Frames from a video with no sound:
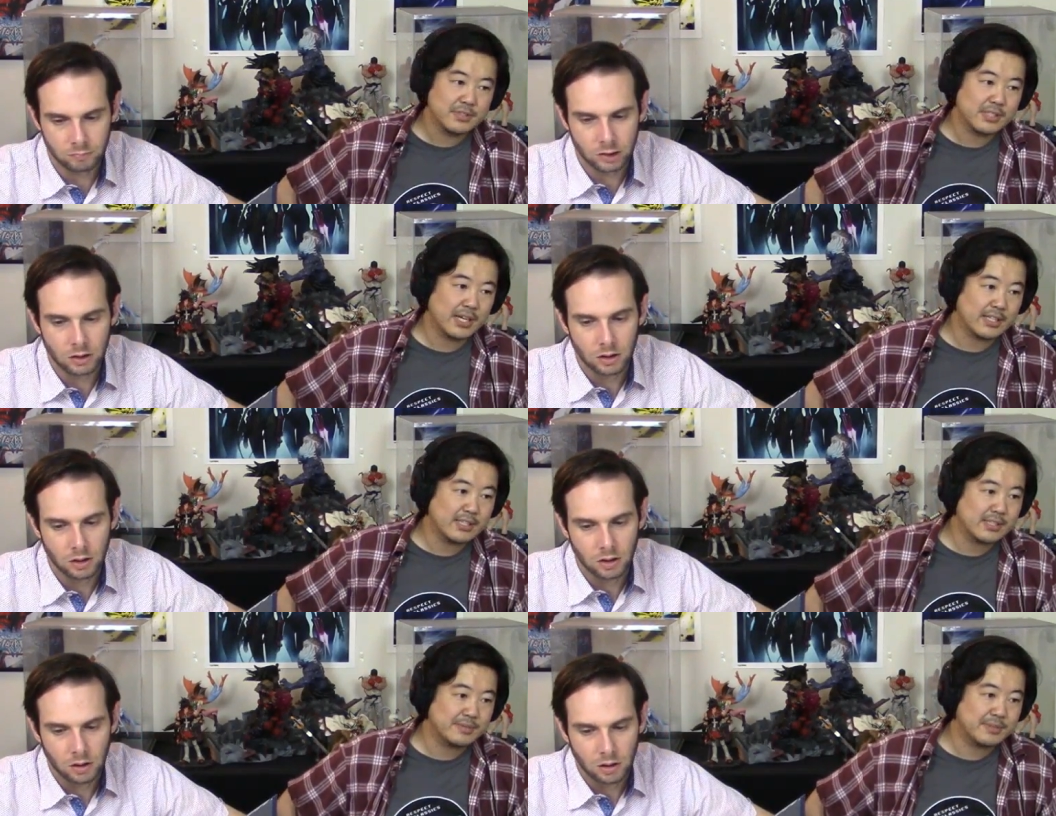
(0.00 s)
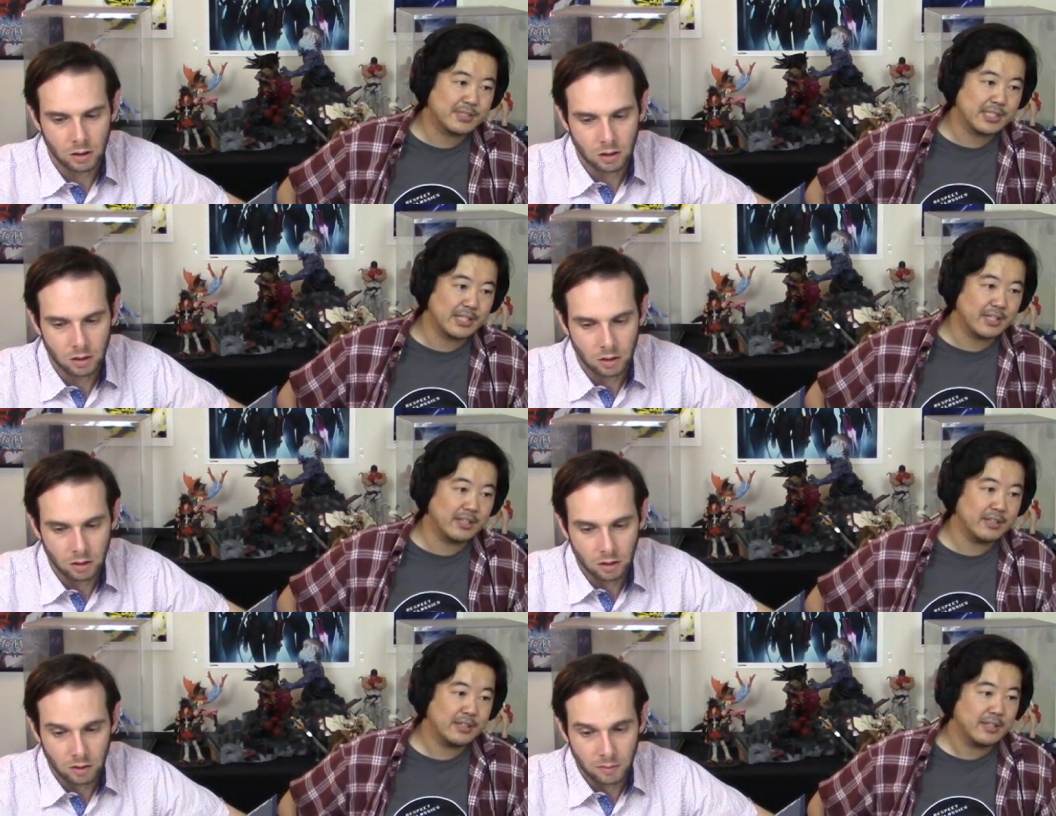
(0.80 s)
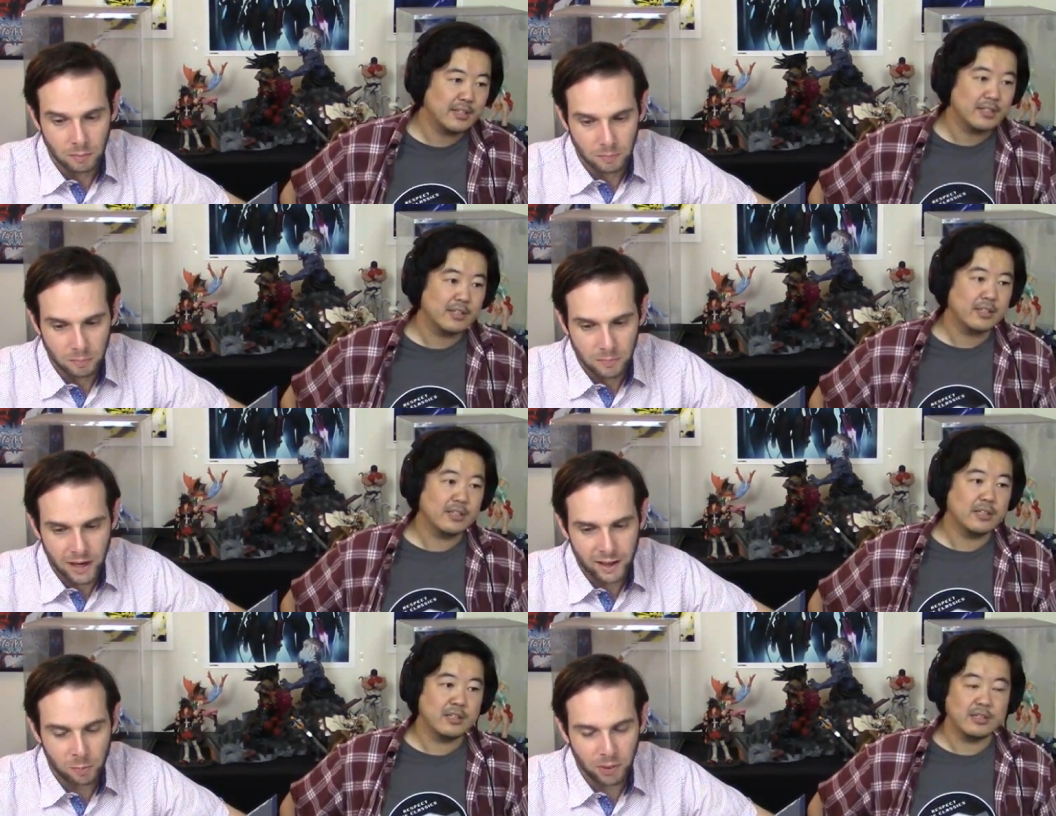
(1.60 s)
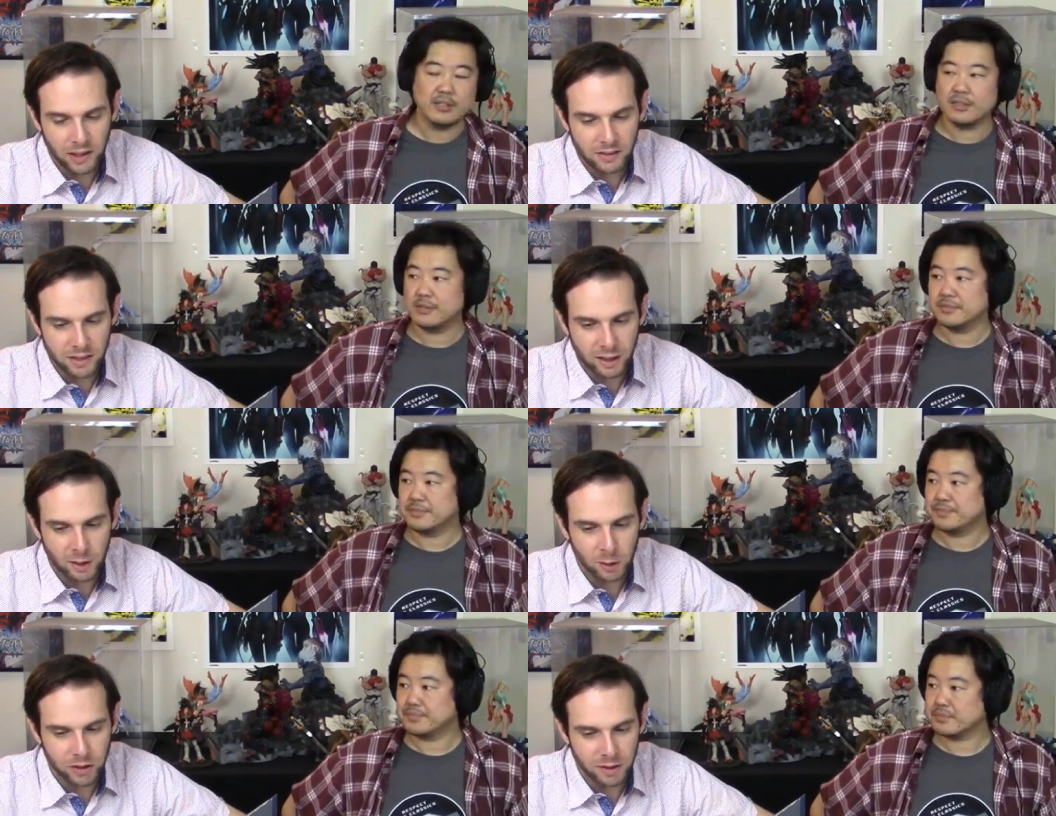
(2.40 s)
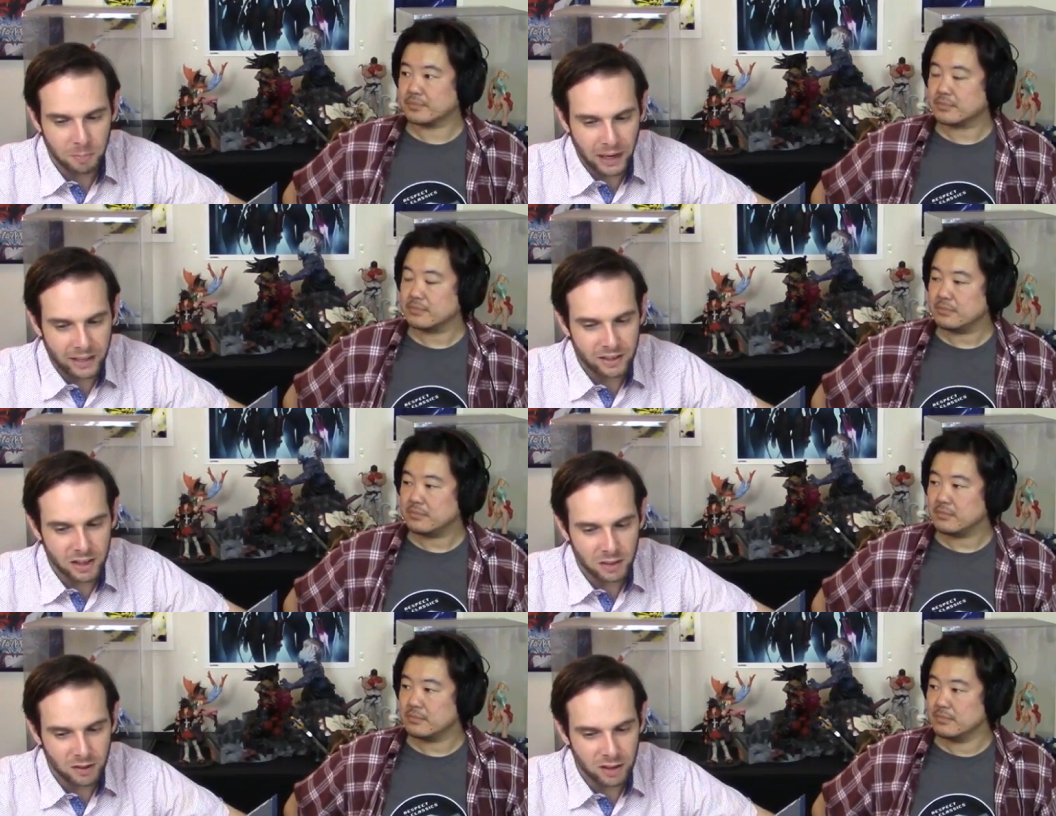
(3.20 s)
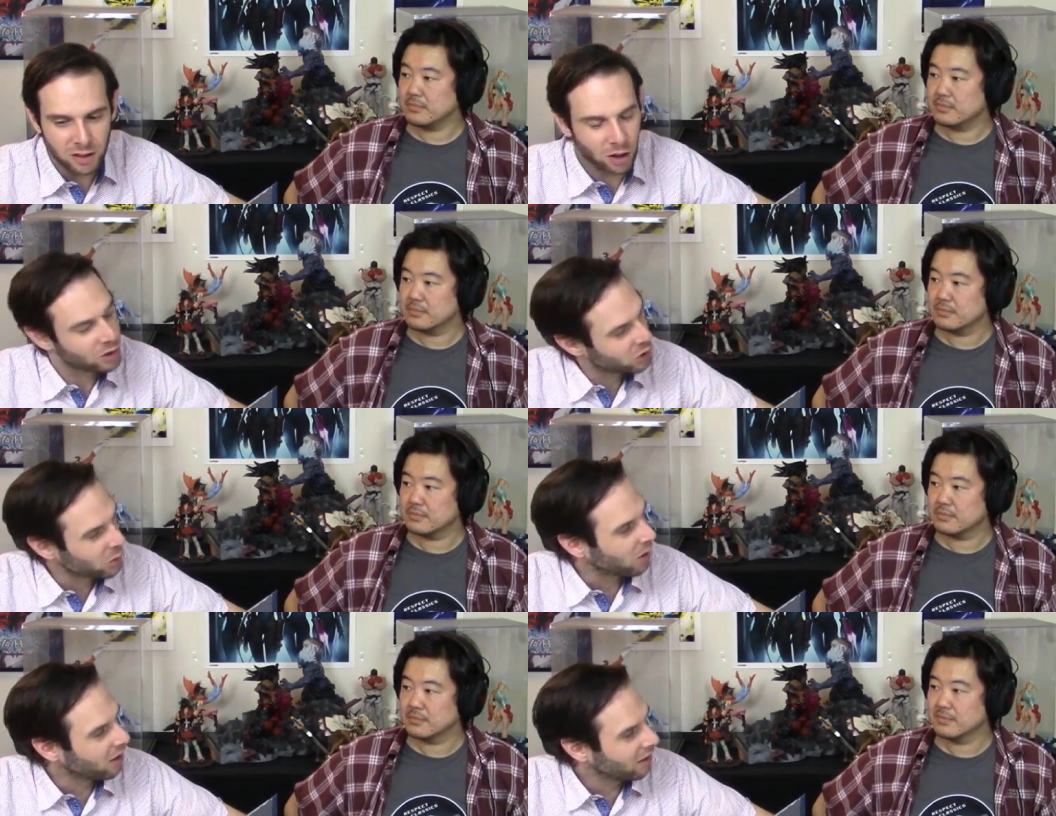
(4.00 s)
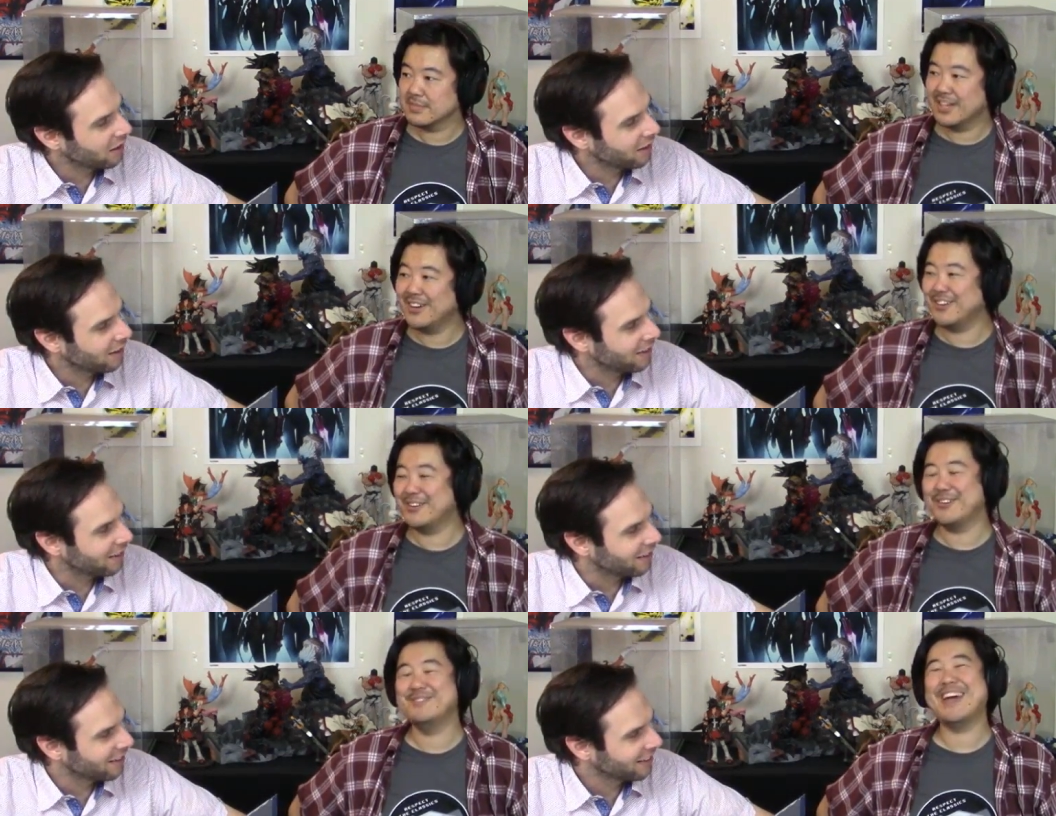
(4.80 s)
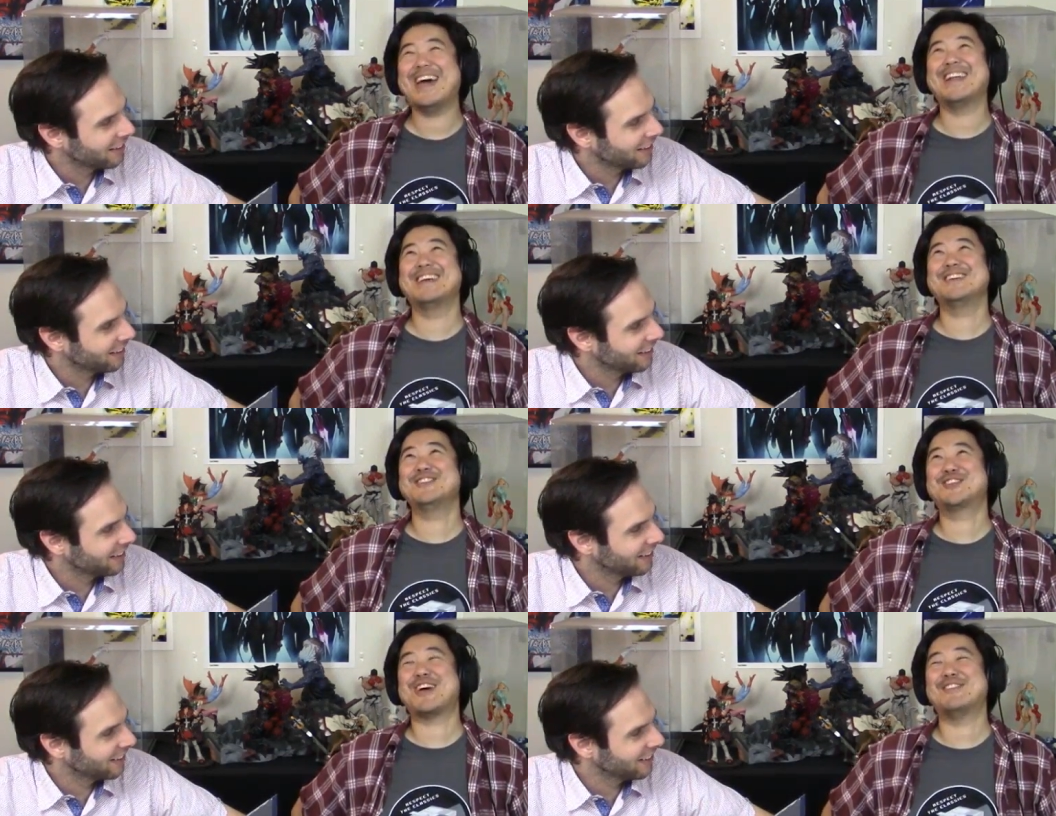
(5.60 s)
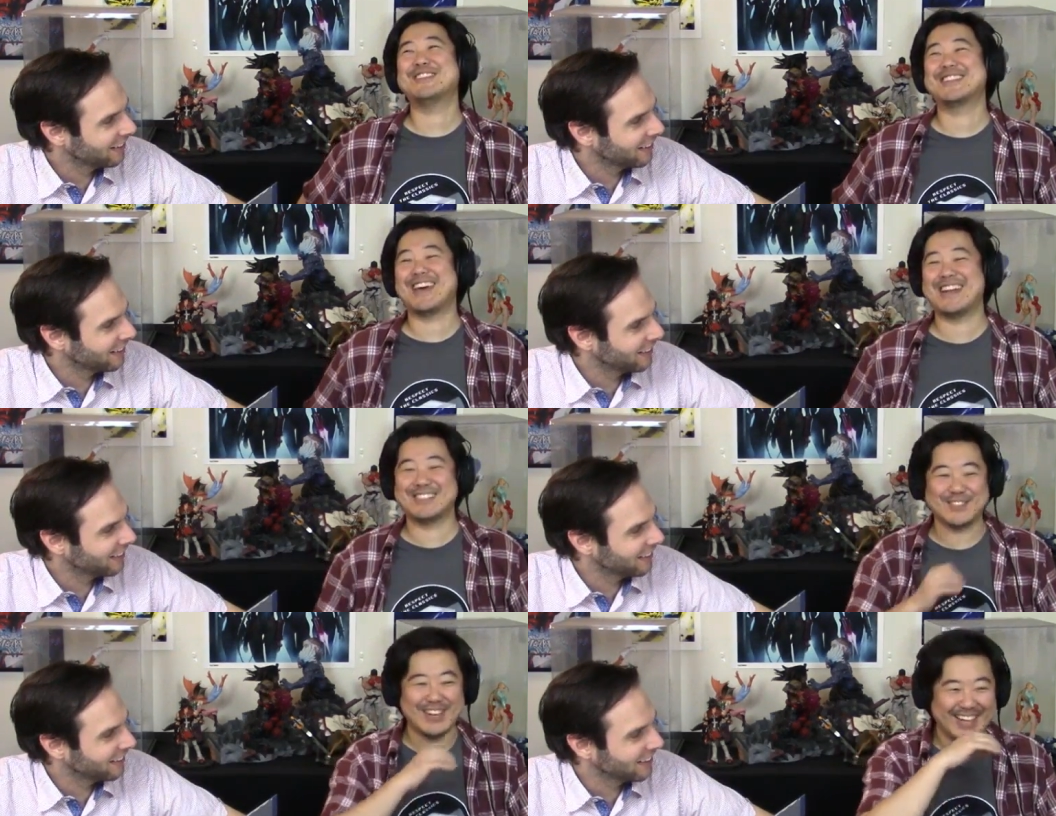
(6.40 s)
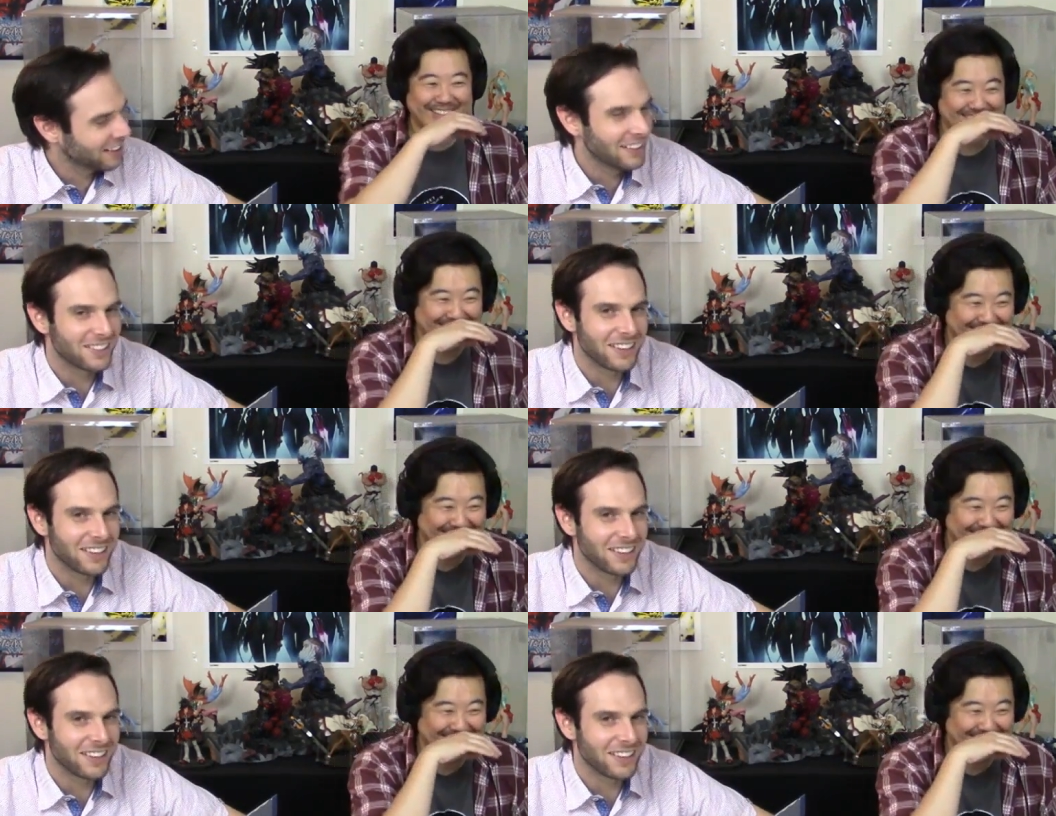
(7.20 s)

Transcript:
Speaker 1: it's kind of shitty.
Speaker 2: Ninth place included Panda T V Dark Jawa.
Speaker 1: Oh, man, he traveled to that as well.
Speaker 2: He's